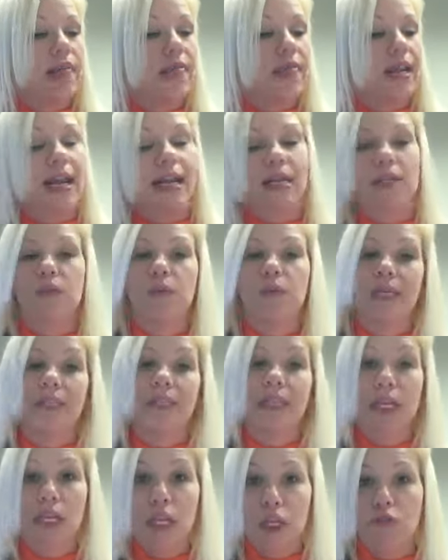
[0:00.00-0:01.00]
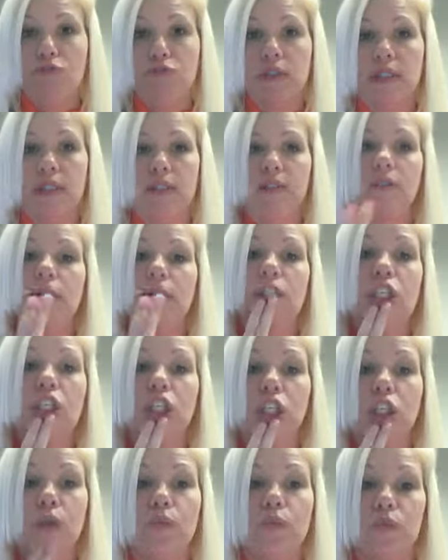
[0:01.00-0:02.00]
The next one is cute,
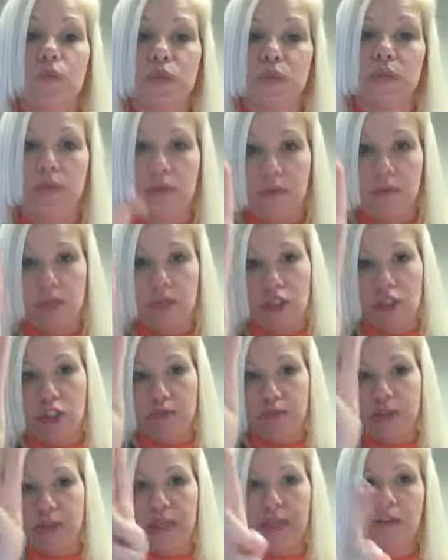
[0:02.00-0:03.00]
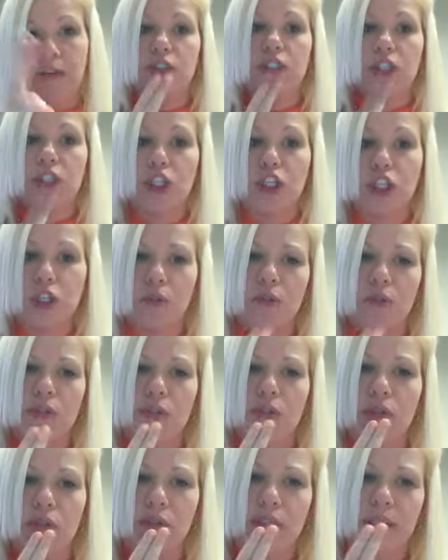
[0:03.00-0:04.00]
cute, with 2 fingers,
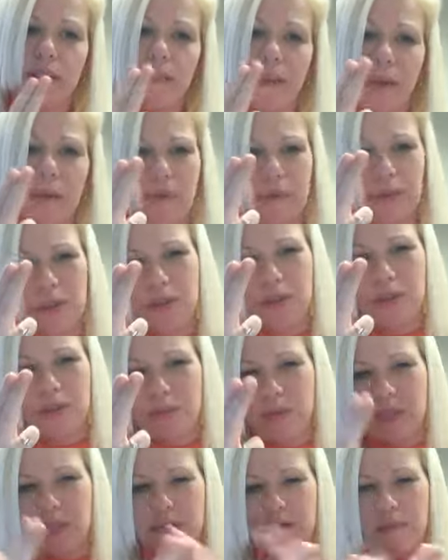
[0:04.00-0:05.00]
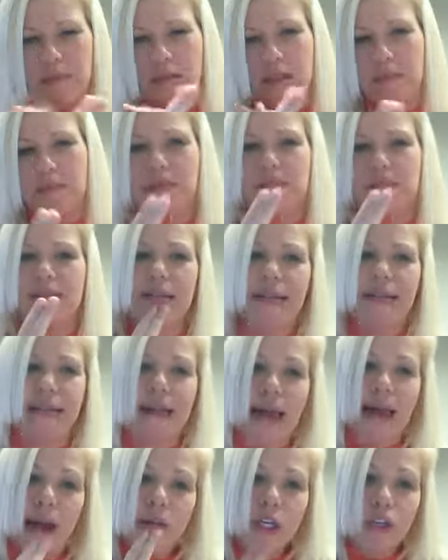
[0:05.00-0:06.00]
cute. Some people do it with their thumb
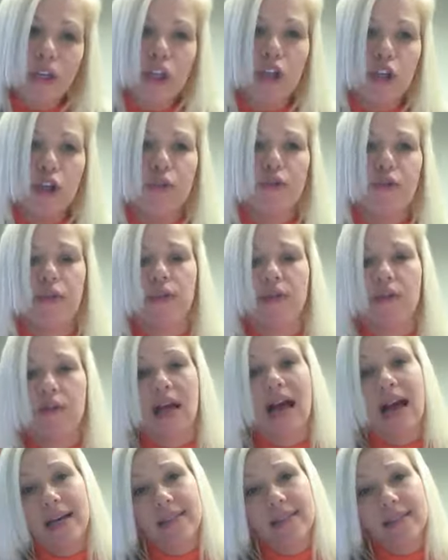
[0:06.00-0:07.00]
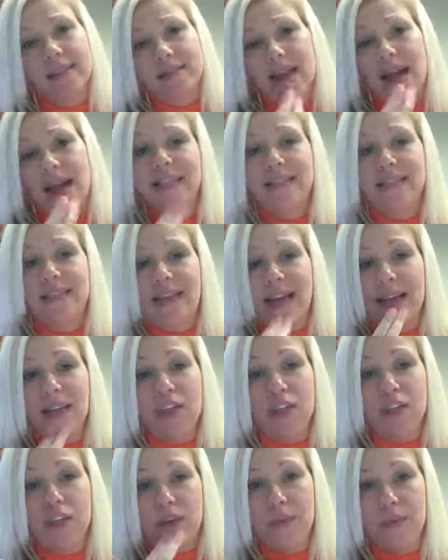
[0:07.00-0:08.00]
sticking out, cute. I sign
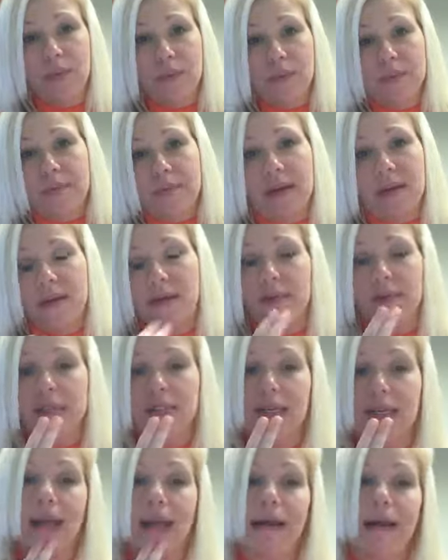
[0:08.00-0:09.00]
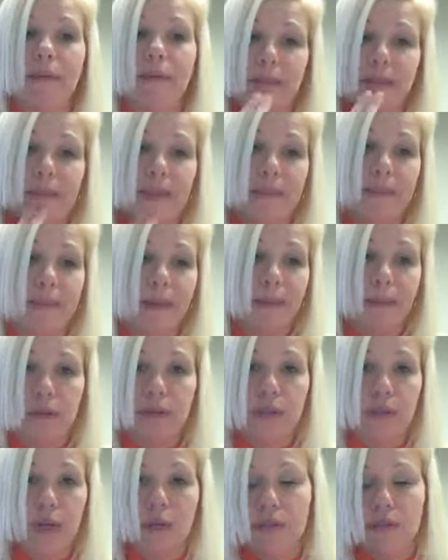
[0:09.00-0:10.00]
cute with my thumb sticking out, but some people
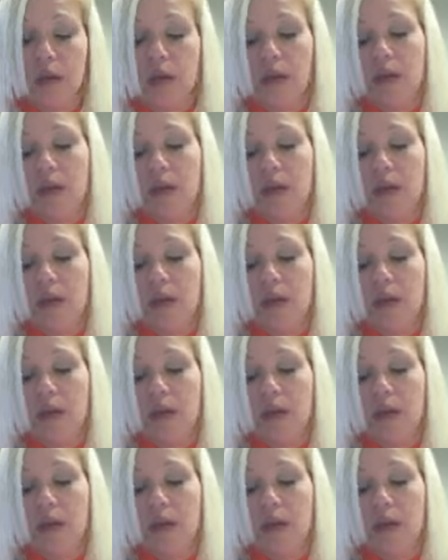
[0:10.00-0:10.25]
don't.